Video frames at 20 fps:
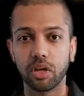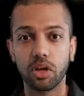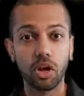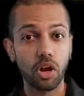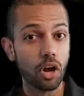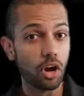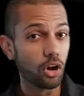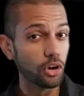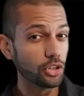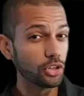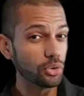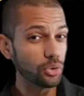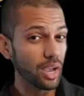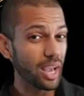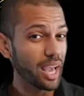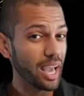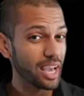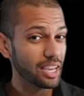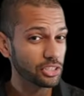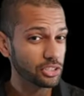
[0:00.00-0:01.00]
Are you a
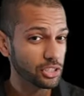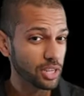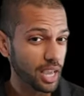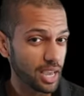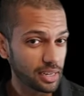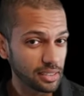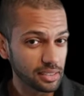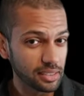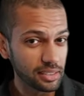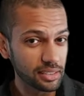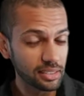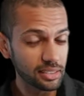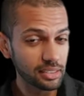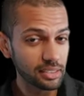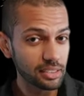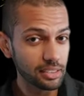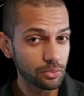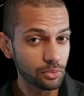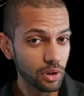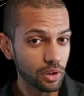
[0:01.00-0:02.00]
hashtag
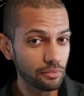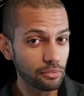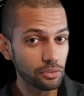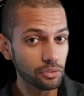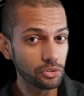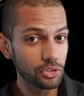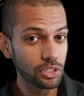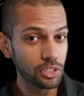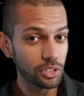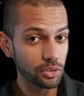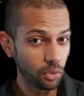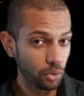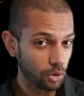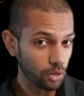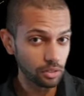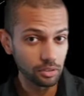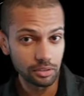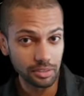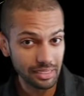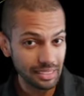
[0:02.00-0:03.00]
D&D refugee
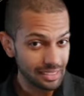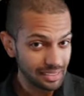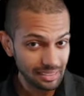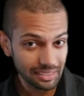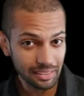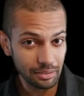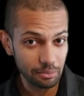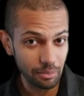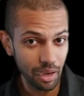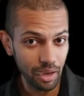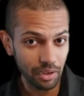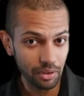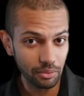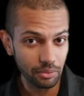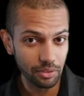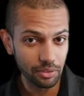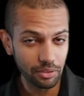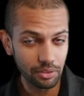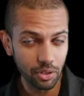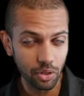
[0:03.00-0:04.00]
or D&D
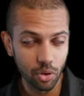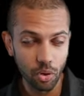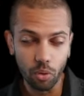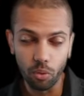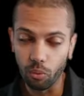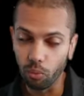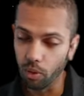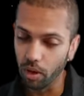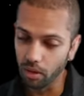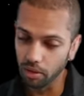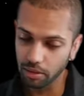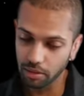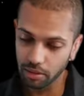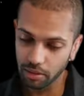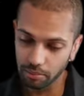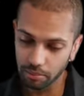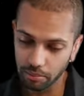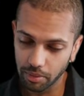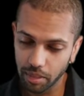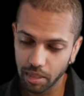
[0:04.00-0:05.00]
migrant?
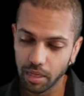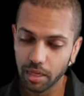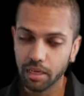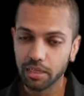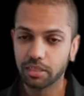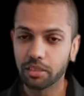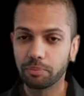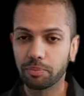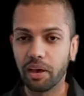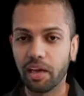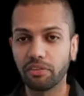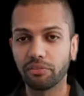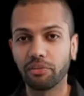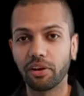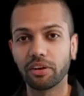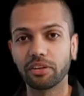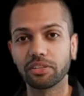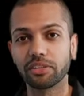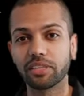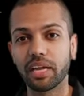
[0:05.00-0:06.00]
Welcome to
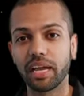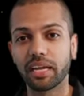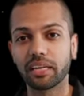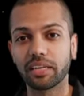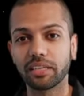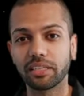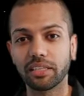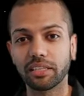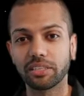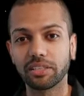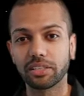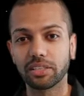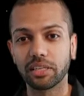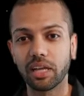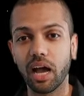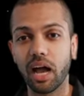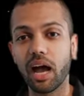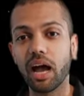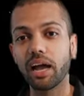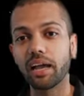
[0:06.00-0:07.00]
Pathfinder 2nd Edition.
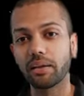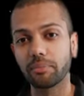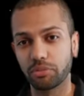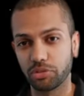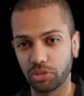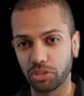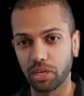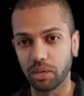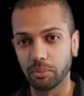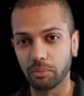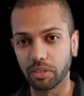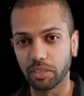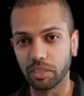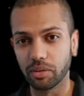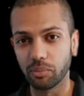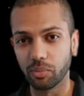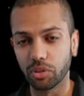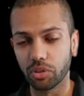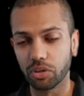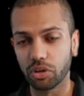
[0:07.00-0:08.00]
I am GM
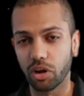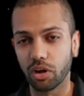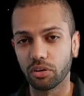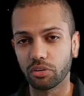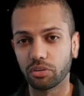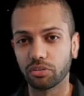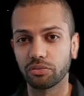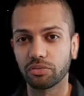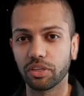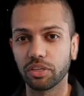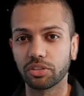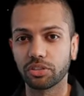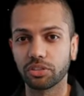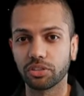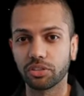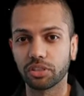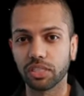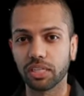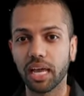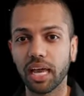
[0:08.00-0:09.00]
Liam with Cardinal
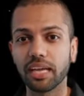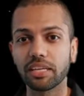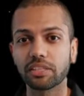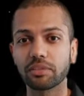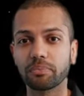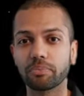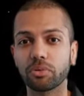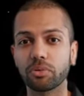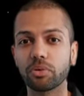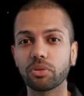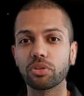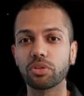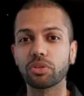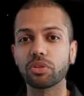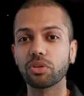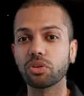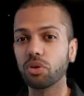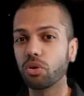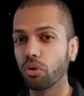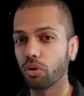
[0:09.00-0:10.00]
Adventures, and I explore the
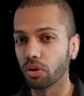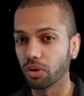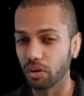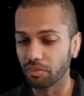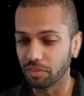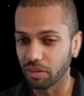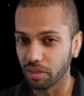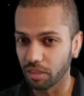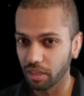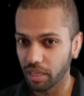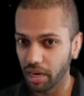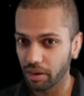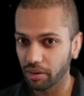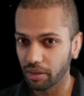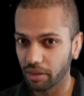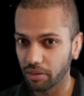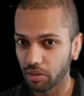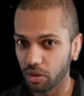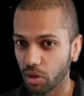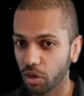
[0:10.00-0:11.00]
lore of
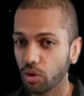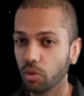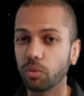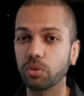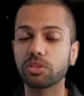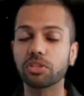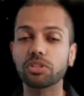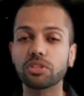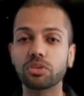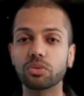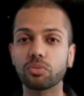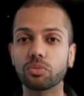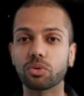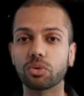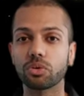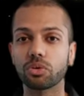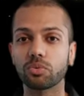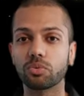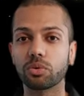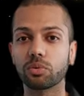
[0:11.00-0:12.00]
Galarian, which is the
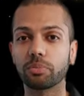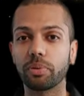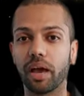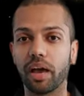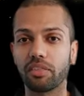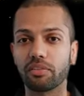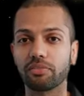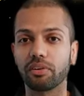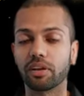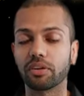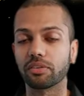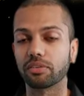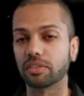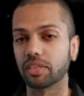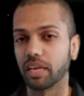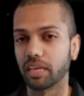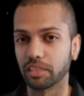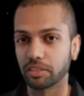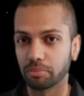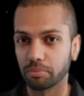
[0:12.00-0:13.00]
world where Pathfinder
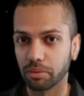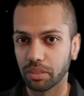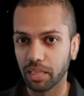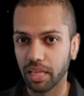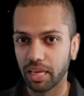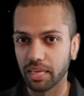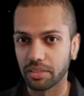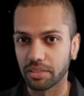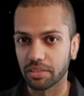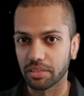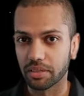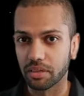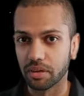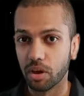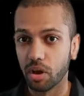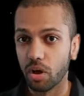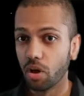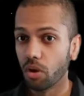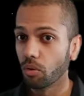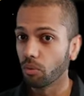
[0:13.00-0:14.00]
takes place.
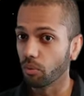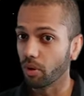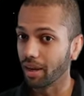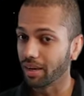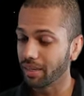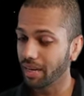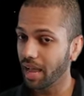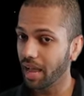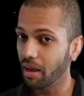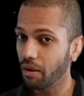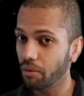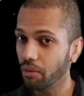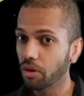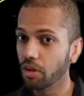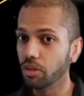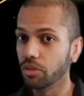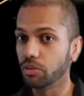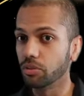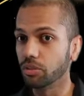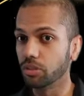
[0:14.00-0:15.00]
Right now,
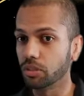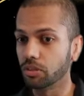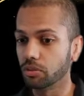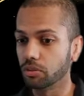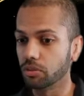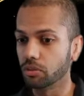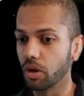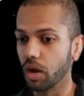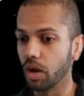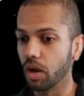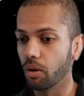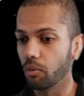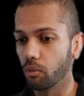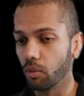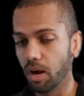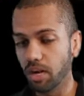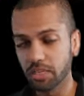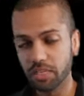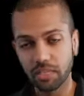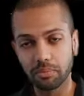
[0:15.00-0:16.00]
you can
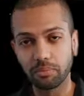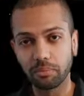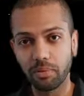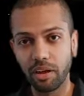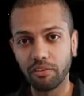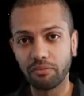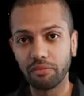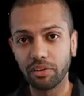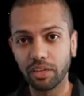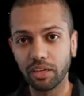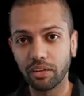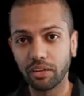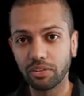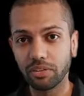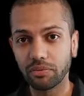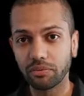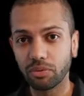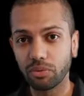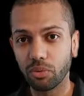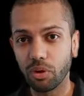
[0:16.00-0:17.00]
watch some of my videos
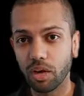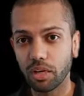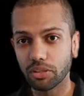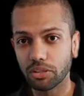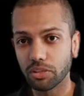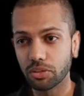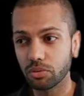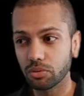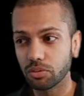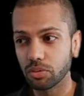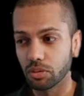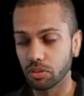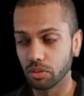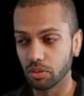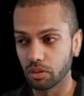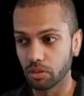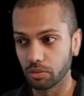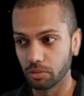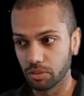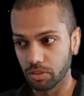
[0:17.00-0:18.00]
if you want to
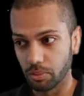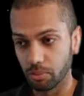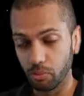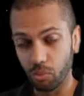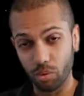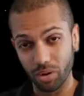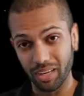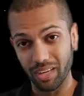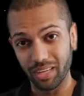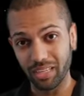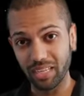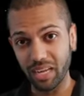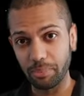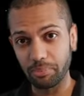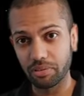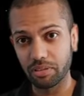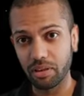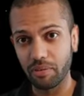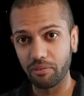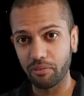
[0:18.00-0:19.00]
learn some more in-depth
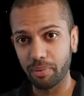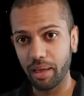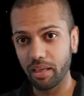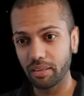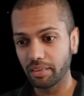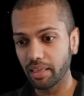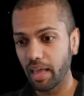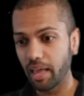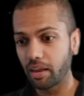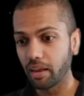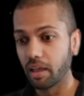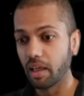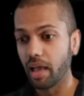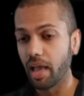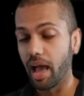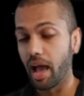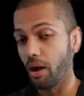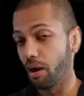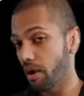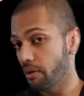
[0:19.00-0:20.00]
stuff about that.
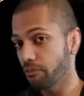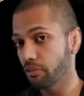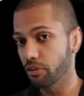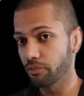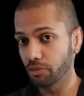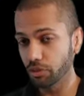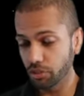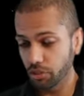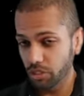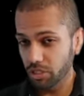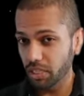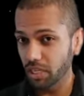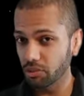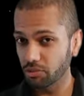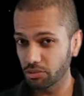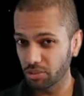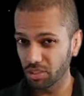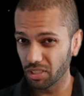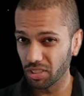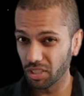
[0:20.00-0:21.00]
However, if you're just
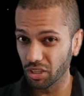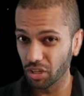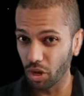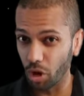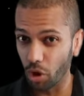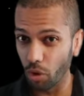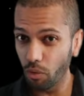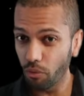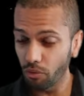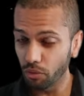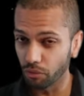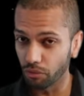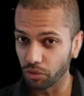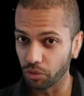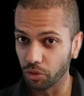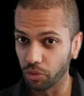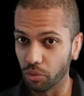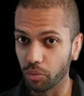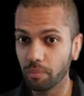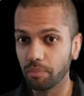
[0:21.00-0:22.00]
interested in an
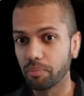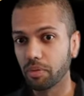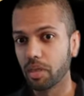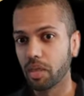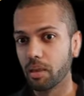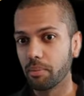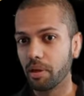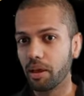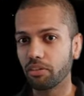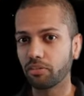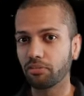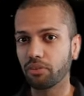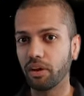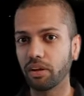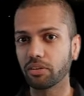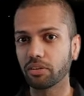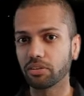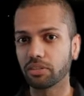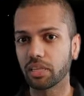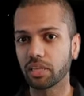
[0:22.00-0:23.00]
overview,
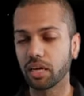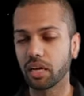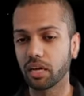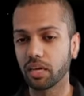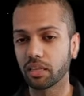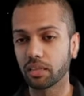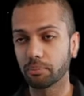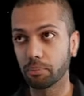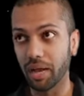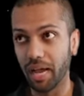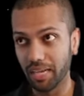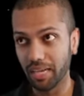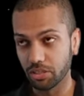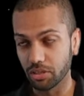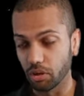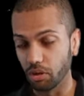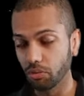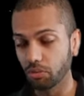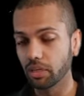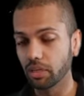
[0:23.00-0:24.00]
Pathfinder
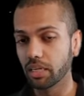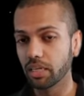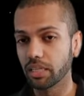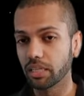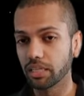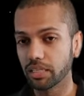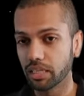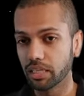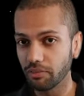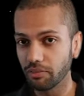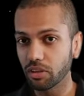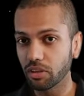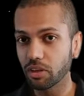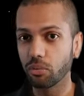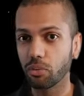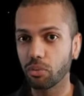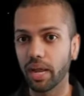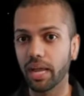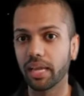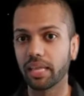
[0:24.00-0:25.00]
Paizo is giving
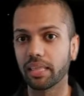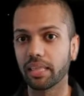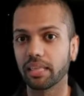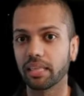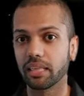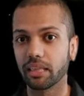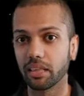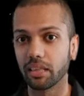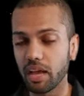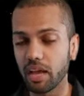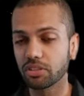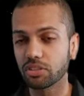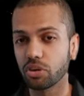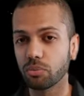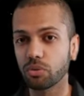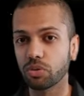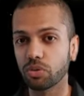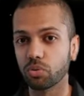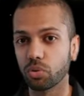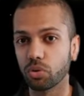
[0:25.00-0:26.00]
away the Lost
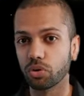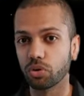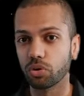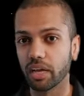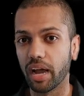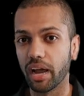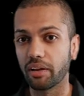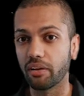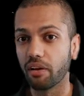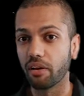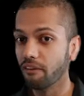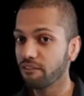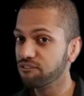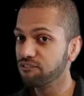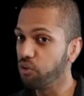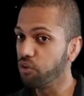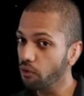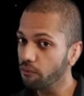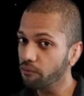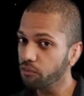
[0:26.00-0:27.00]
Omens World Guide
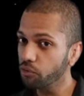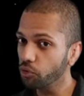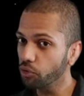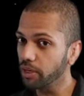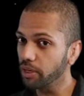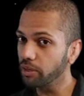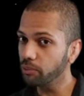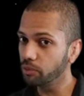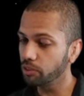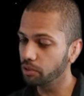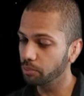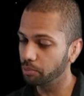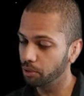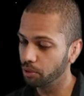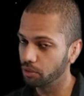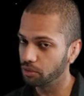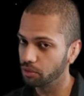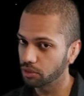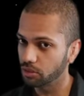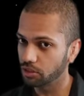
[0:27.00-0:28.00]
for free with the
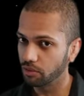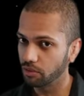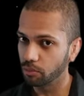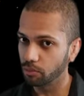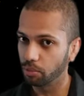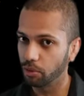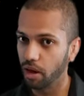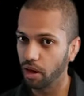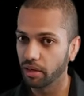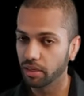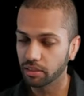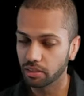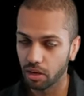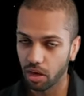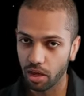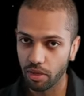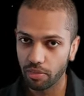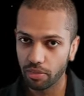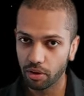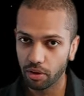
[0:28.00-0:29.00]
purchase of a product
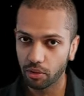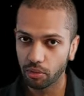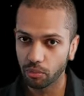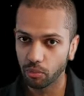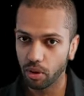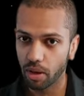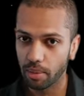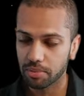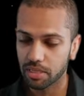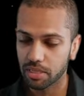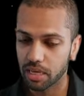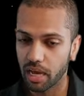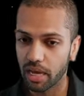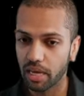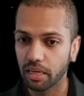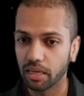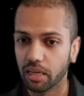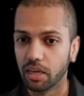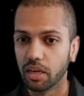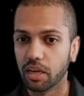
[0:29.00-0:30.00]
on their
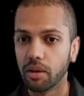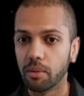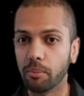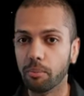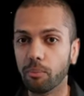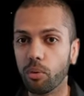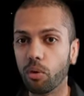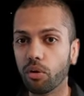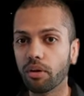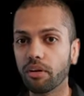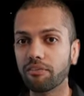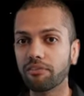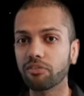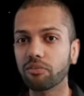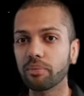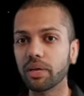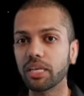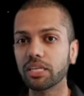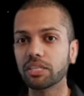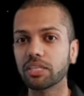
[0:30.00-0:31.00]
website. More
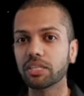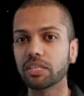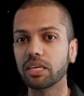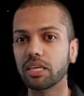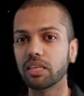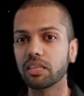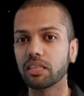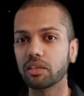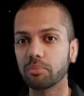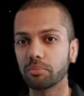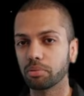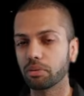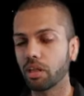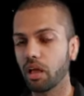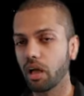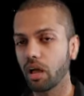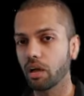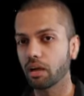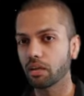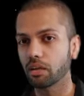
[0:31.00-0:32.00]
information in the
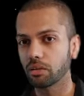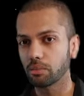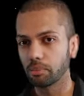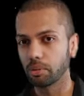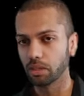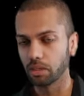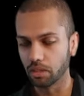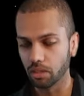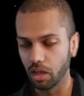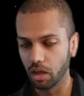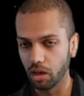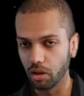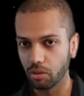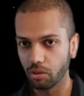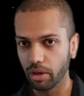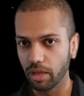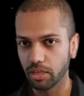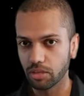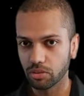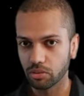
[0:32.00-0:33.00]
blog below
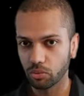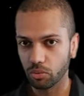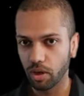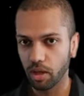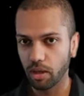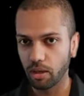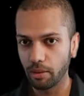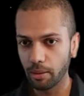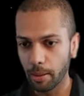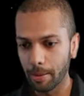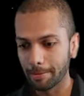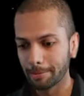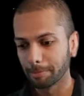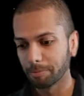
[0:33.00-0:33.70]
as well.